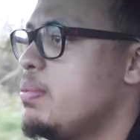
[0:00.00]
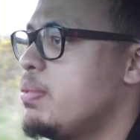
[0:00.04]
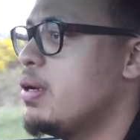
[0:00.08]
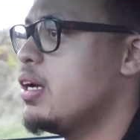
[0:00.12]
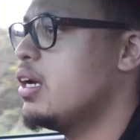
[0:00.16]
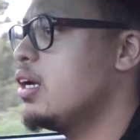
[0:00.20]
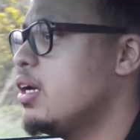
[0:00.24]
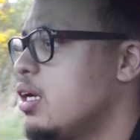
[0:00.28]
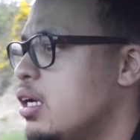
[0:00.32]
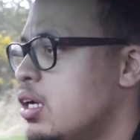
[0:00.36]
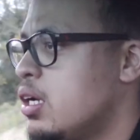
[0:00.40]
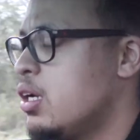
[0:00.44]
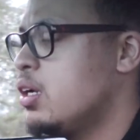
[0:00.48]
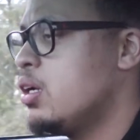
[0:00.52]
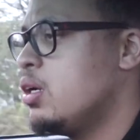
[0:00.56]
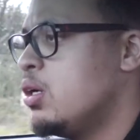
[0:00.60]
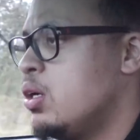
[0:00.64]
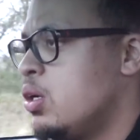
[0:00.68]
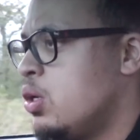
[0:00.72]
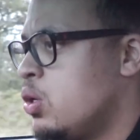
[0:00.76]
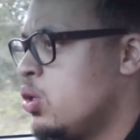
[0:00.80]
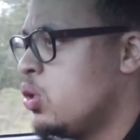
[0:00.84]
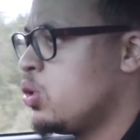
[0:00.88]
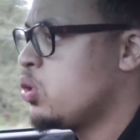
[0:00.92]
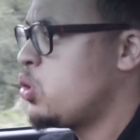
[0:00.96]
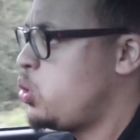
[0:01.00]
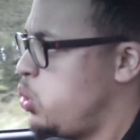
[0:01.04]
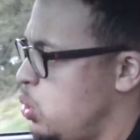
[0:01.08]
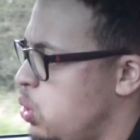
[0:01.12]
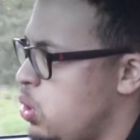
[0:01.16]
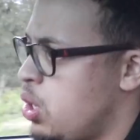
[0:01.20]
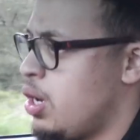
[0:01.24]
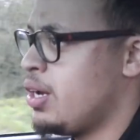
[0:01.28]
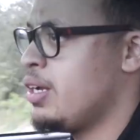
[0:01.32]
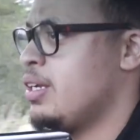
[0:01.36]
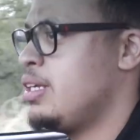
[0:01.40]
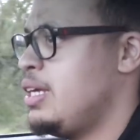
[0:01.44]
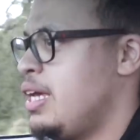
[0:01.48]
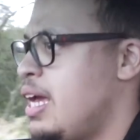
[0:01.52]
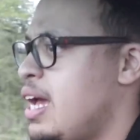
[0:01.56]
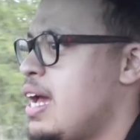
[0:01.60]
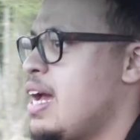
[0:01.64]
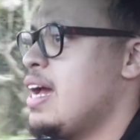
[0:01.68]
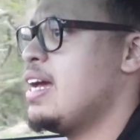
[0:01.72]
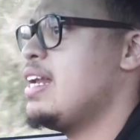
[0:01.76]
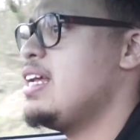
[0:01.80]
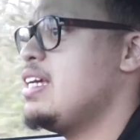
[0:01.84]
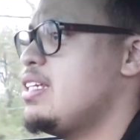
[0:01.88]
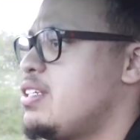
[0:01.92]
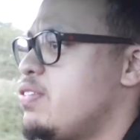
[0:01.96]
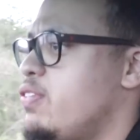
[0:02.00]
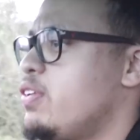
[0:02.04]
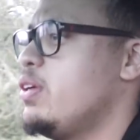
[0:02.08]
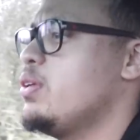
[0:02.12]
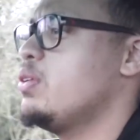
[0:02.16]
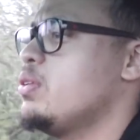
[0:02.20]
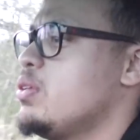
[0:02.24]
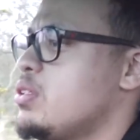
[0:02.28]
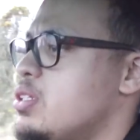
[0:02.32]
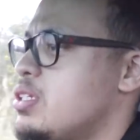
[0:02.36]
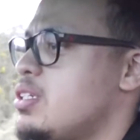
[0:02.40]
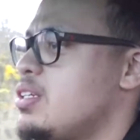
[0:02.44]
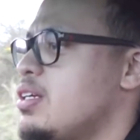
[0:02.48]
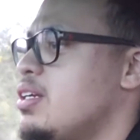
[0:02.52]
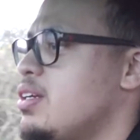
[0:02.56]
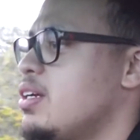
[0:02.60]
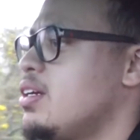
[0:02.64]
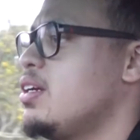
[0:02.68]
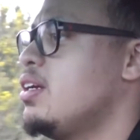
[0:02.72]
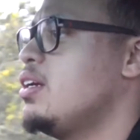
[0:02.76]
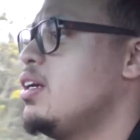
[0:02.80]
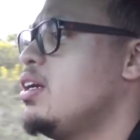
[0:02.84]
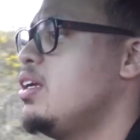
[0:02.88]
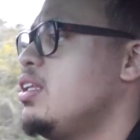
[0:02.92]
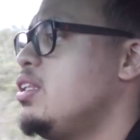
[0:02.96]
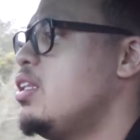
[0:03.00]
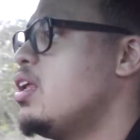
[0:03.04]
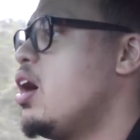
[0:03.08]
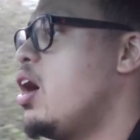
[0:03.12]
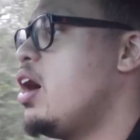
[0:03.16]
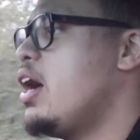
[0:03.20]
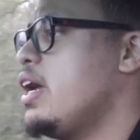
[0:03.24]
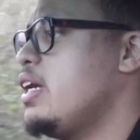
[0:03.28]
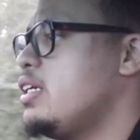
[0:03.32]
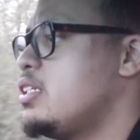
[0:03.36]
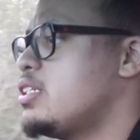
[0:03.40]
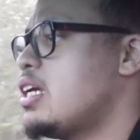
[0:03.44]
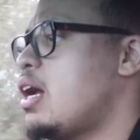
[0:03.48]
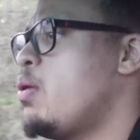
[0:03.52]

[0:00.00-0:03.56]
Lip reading: But cool, yeah, this feels nice.